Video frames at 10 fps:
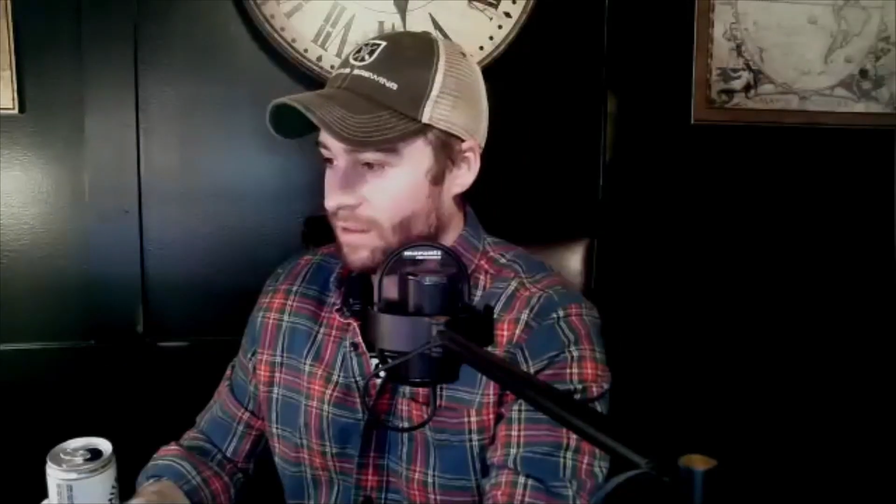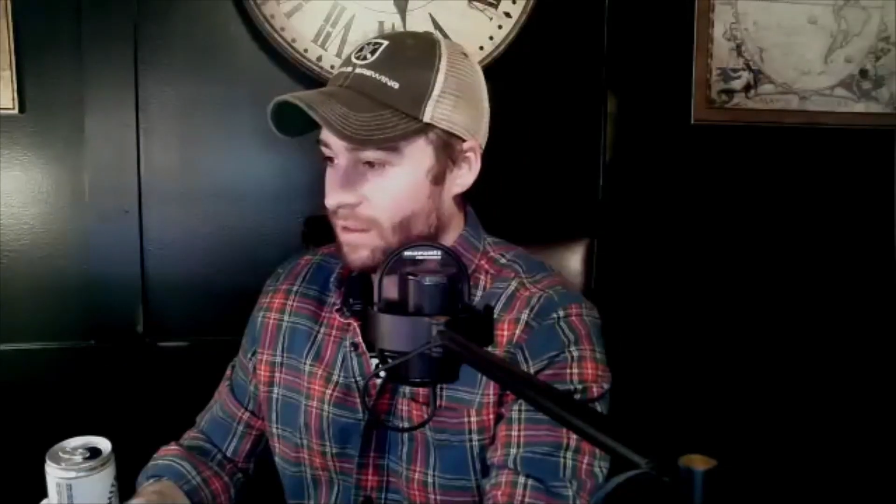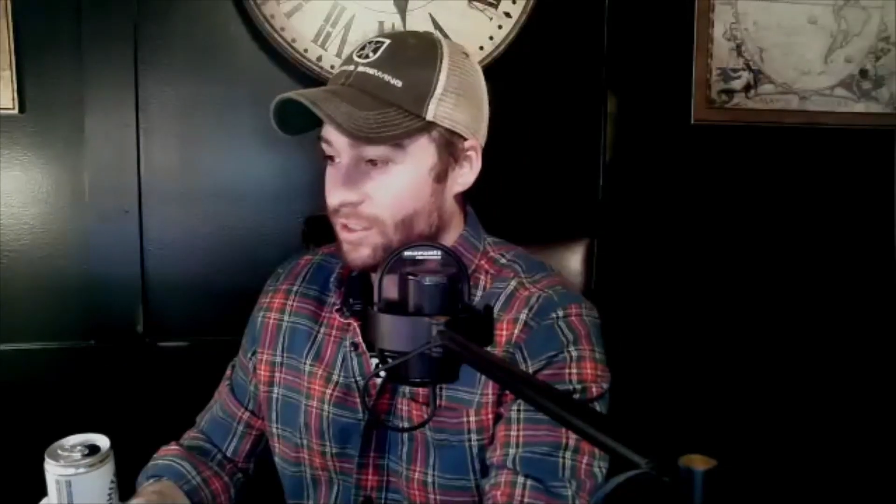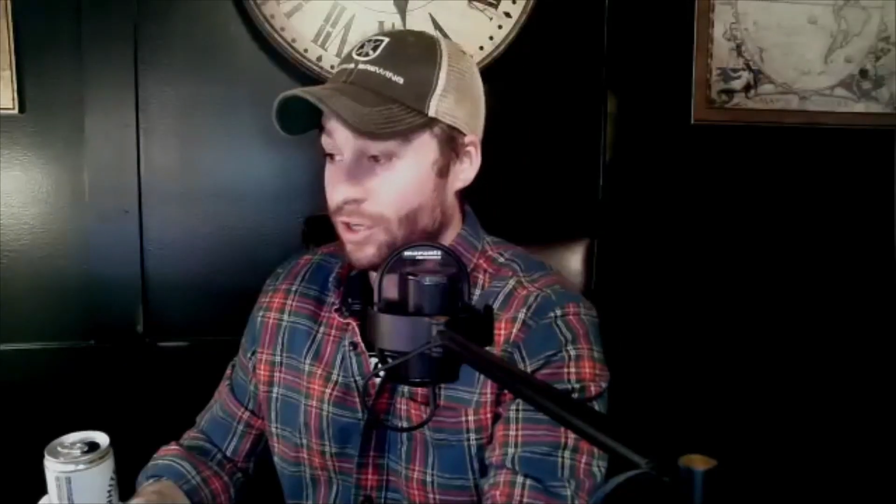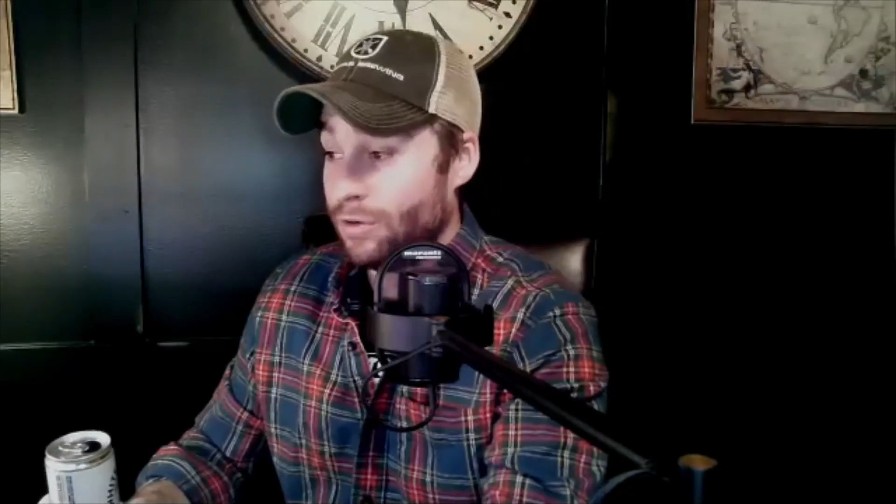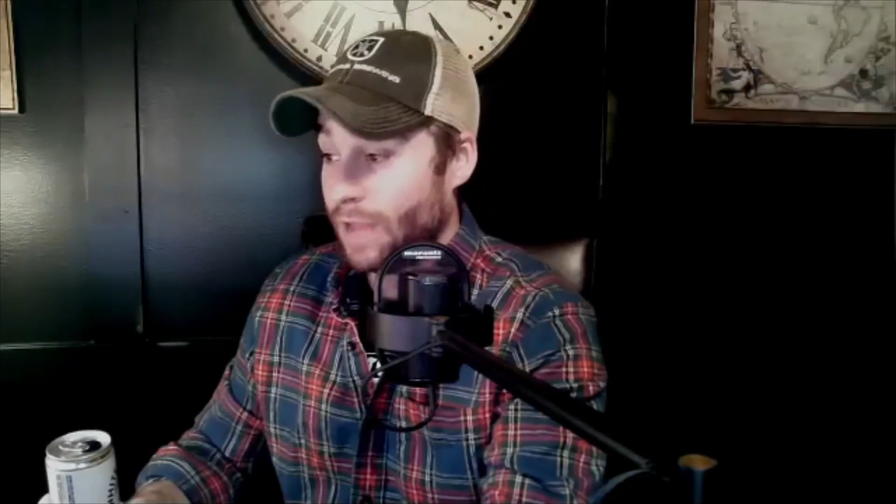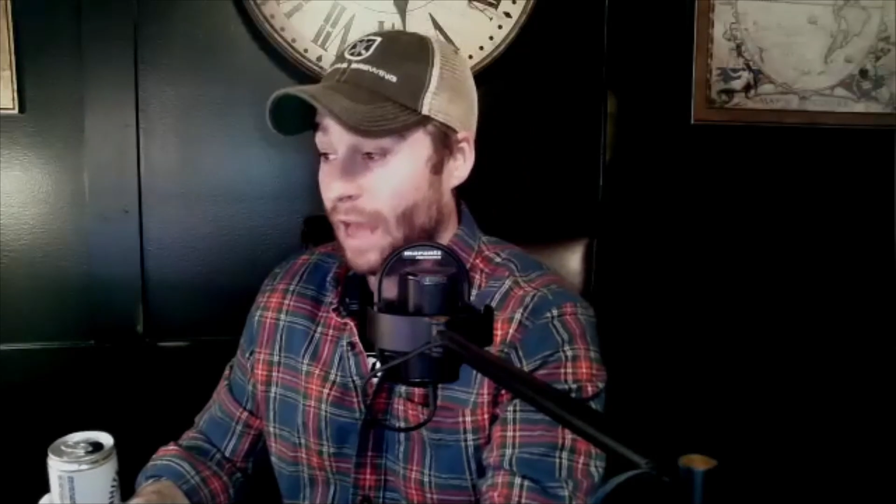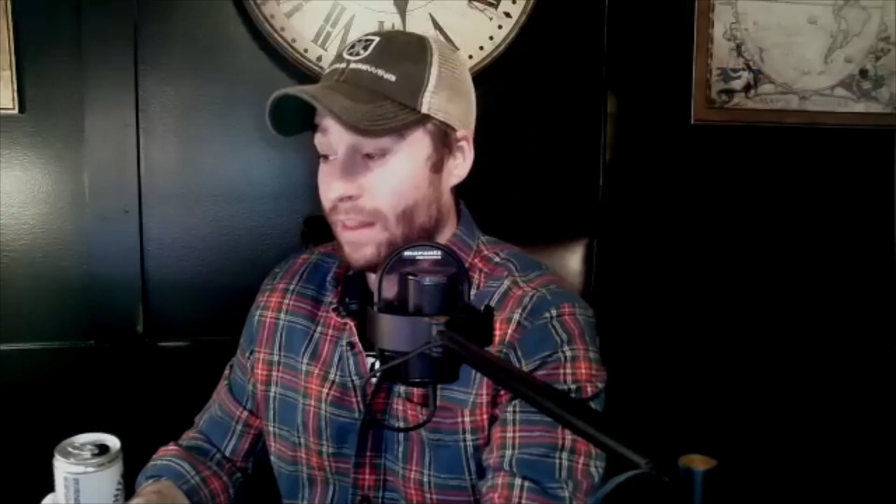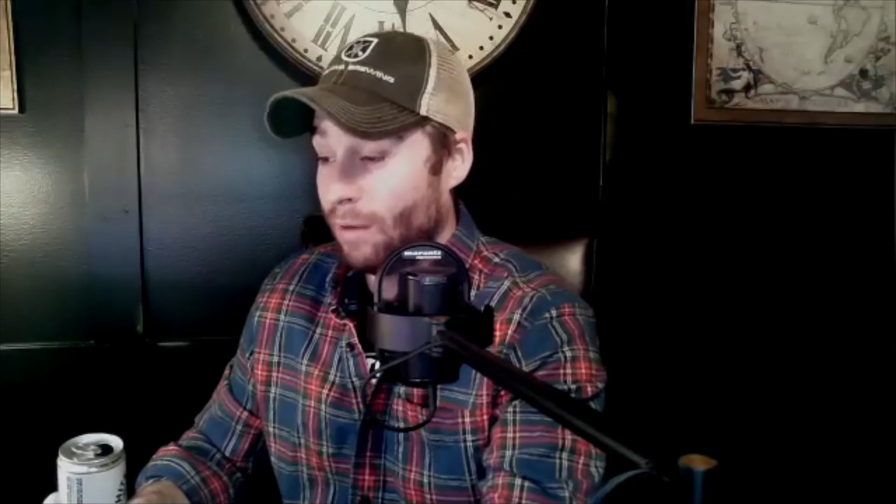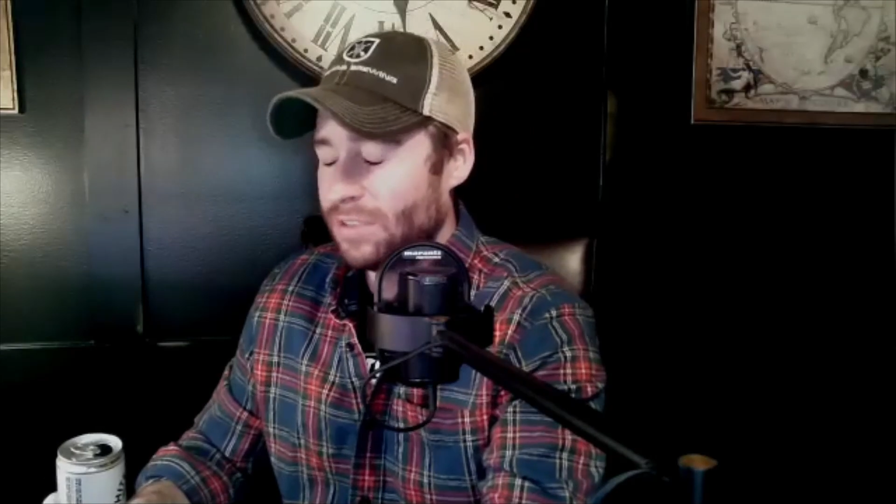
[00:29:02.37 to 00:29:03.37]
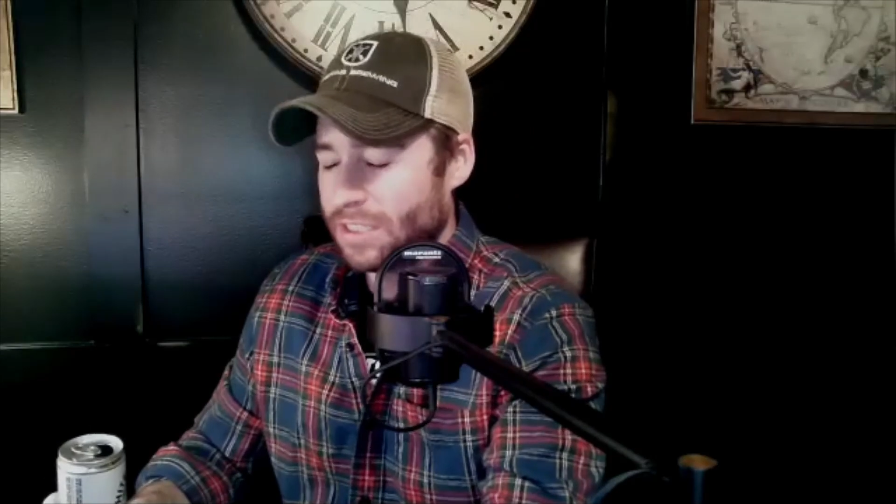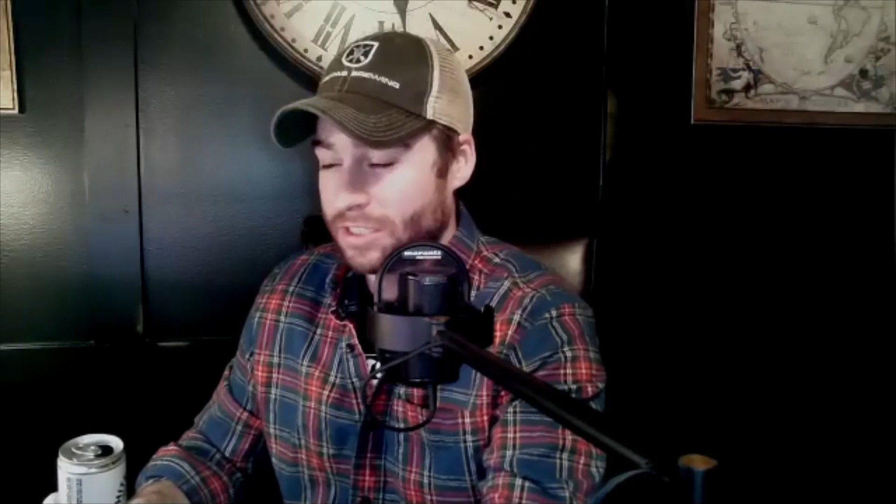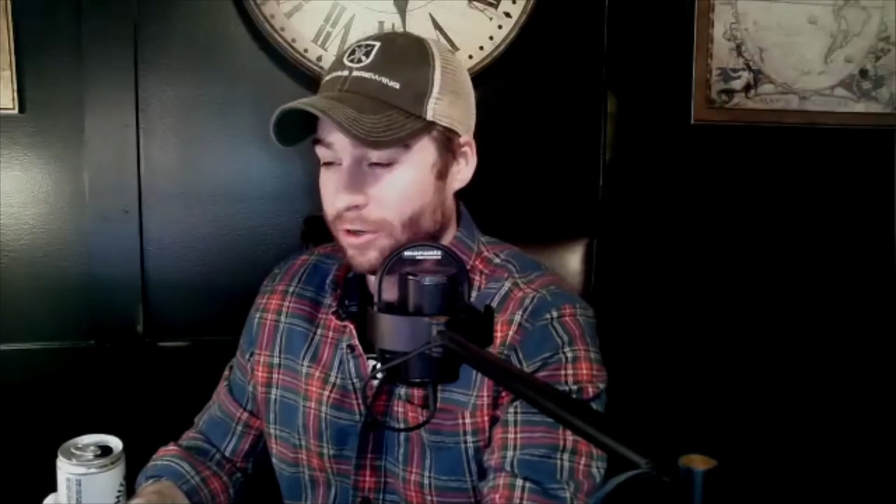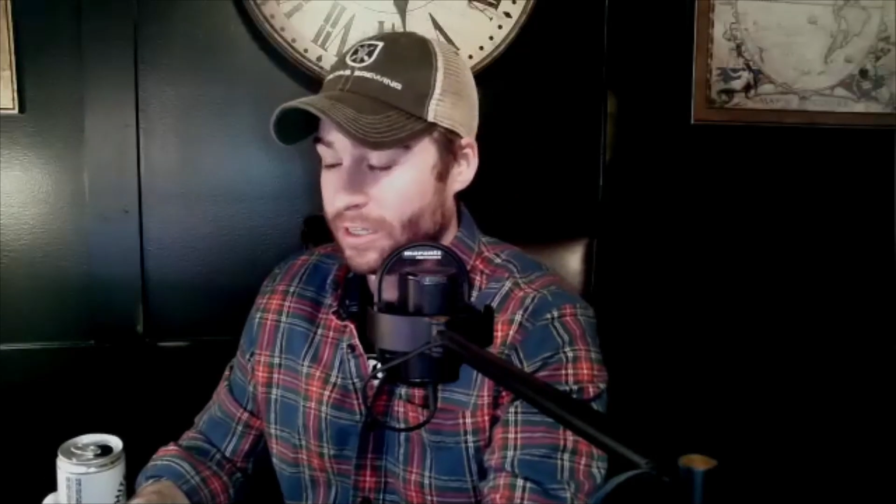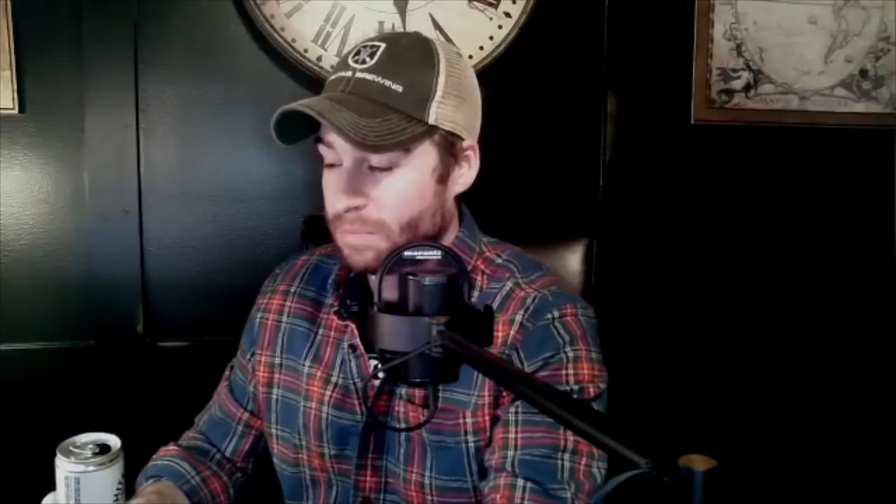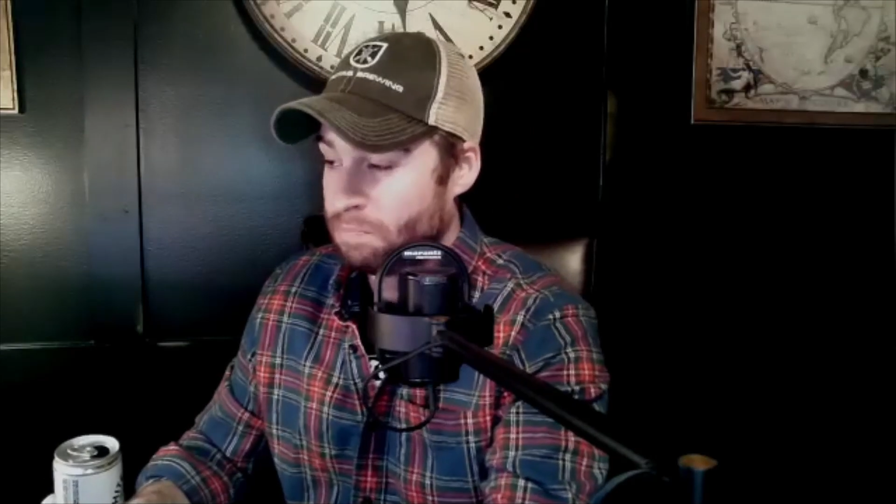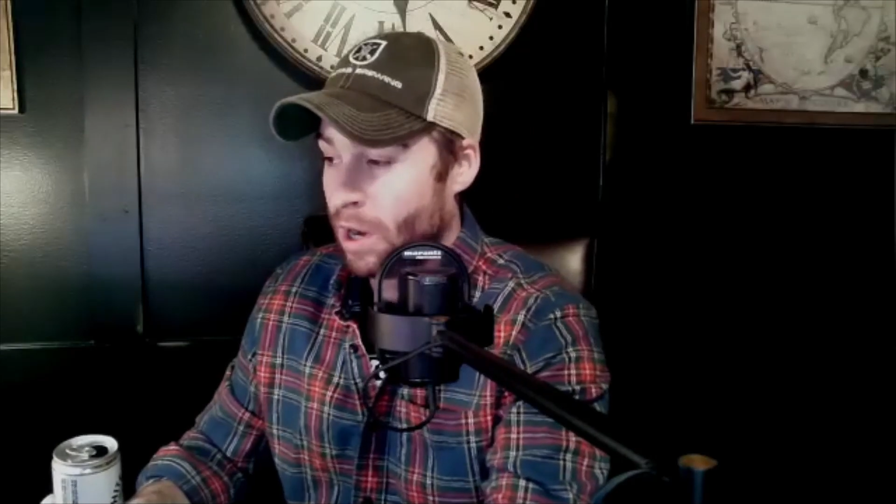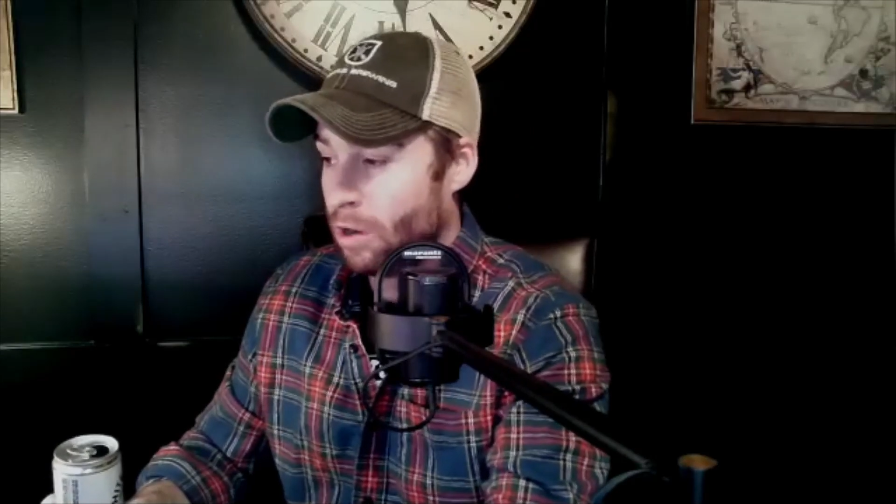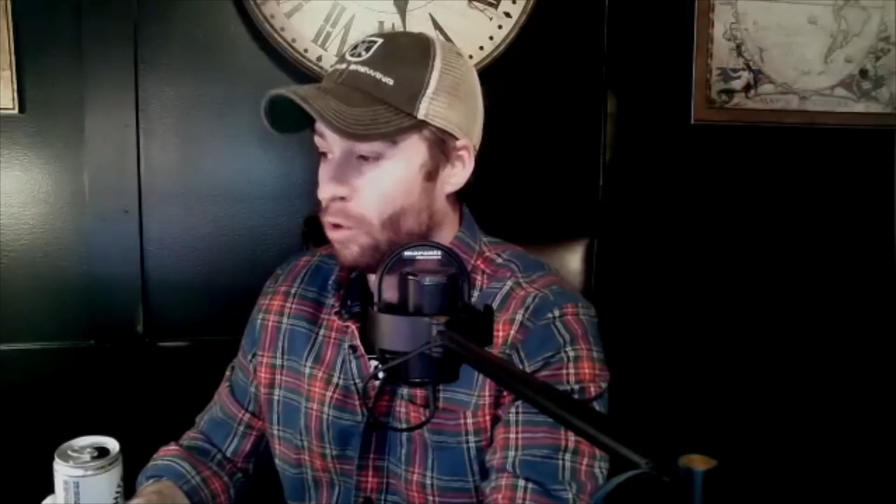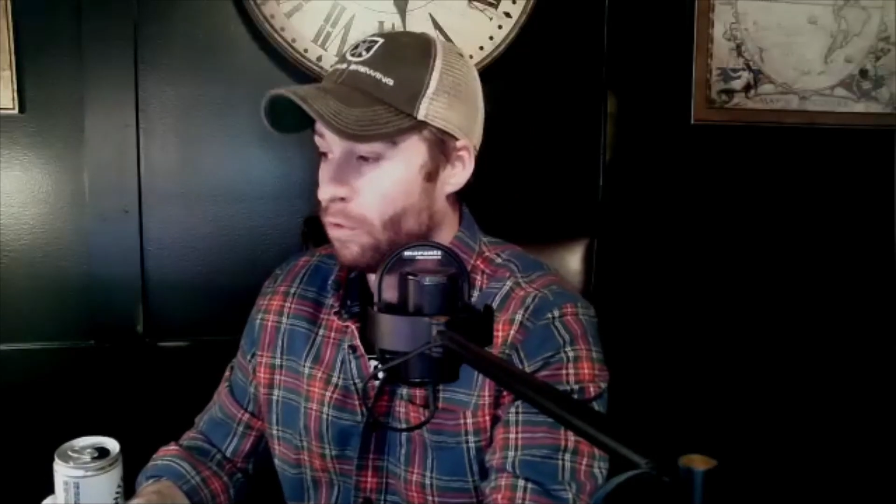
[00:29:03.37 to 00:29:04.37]
dude, that was a serious
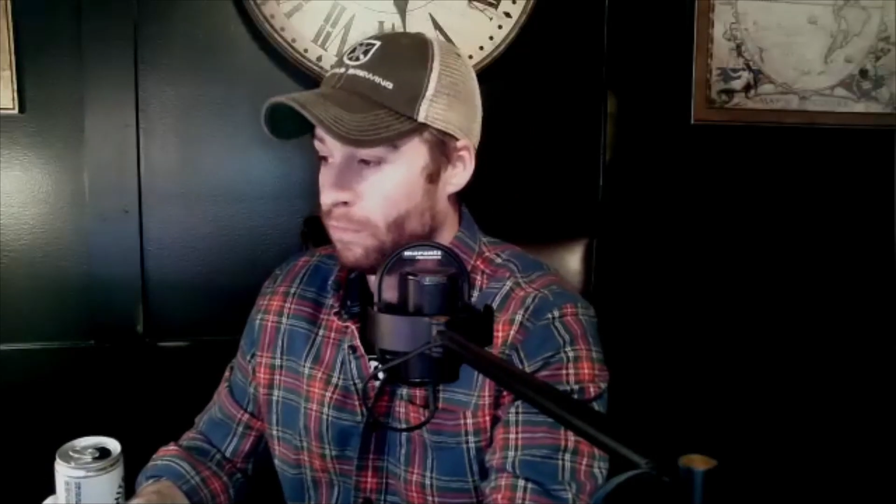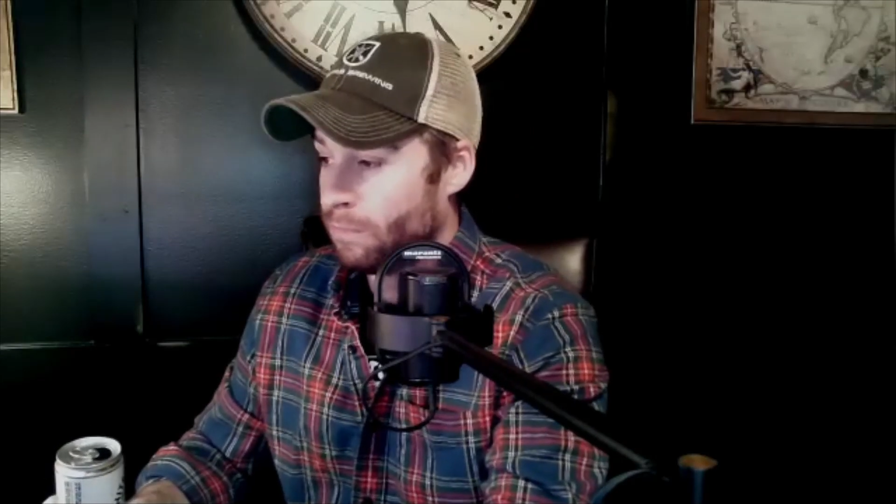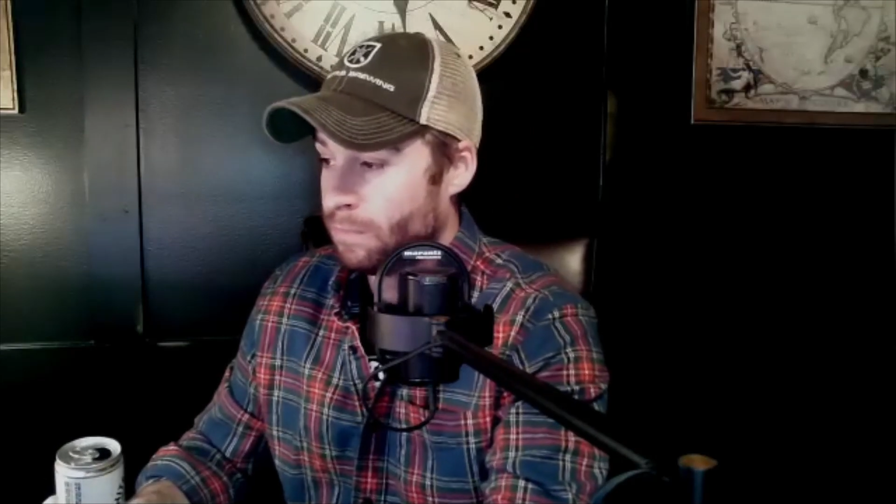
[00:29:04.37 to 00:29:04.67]
butthole